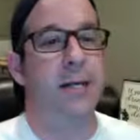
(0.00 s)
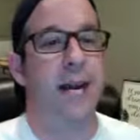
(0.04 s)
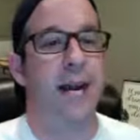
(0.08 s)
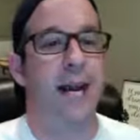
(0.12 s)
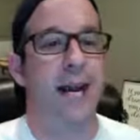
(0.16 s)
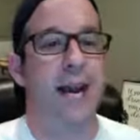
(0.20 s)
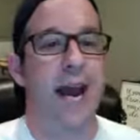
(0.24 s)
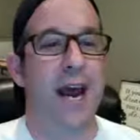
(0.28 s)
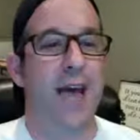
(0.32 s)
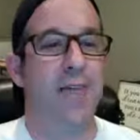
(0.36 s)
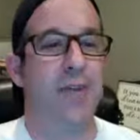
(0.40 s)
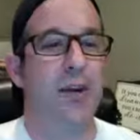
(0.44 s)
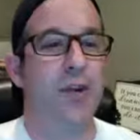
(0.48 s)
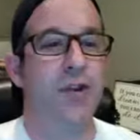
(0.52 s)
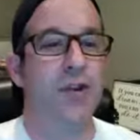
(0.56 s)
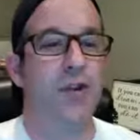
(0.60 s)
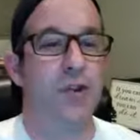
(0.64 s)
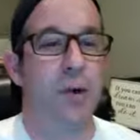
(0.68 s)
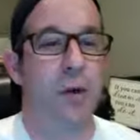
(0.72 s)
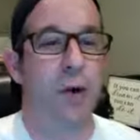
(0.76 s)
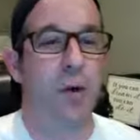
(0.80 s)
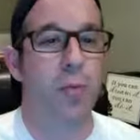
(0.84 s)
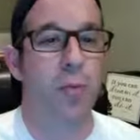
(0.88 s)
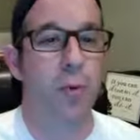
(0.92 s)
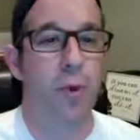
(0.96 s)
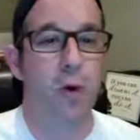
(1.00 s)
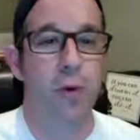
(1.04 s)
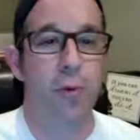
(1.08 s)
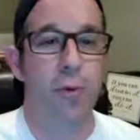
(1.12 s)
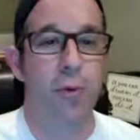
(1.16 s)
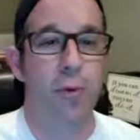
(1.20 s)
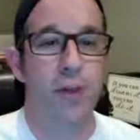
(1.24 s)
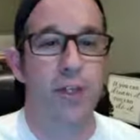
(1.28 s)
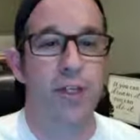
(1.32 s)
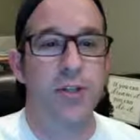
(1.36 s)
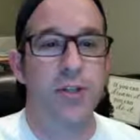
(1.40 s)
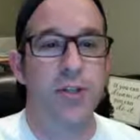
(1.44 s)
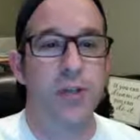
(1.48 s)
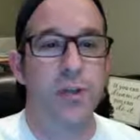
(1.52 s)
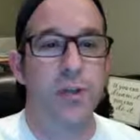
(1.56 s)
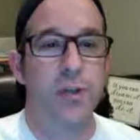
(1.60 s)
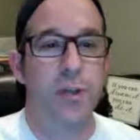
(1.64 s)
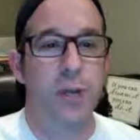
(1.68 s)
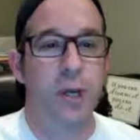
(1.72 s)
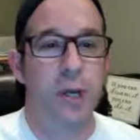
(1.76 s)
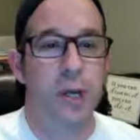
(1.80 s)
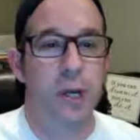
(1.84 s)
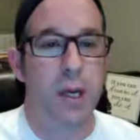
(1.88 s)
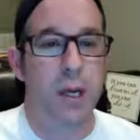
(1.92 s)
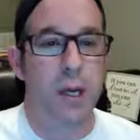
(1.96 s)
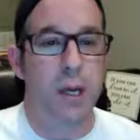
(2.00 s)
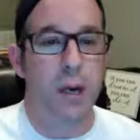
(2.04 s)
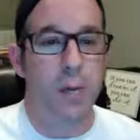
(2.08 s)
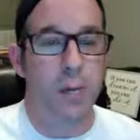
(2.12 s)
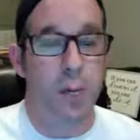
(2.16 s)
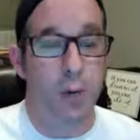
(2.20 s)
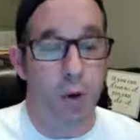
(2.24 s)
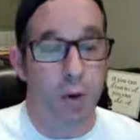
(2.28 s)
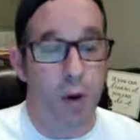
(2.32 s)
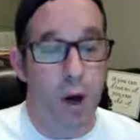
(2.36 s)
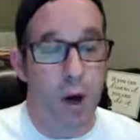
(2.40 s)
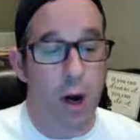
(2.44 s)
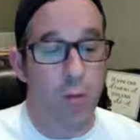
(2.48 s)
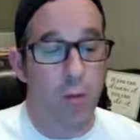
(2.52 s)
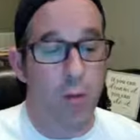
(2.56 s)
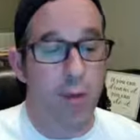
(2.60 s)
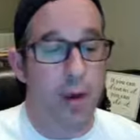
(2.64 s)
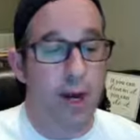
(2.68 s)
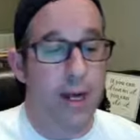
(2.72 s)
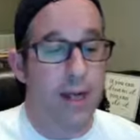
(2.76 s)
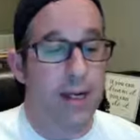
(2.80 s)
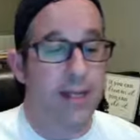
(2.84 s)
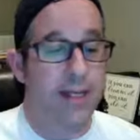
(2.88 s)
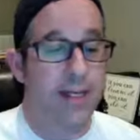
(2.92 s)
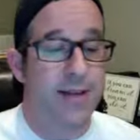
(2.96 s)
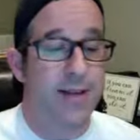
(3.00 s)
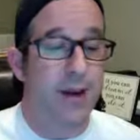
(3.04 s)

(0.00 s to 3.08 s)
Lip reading: and having a strong moral principle, moral uprightness.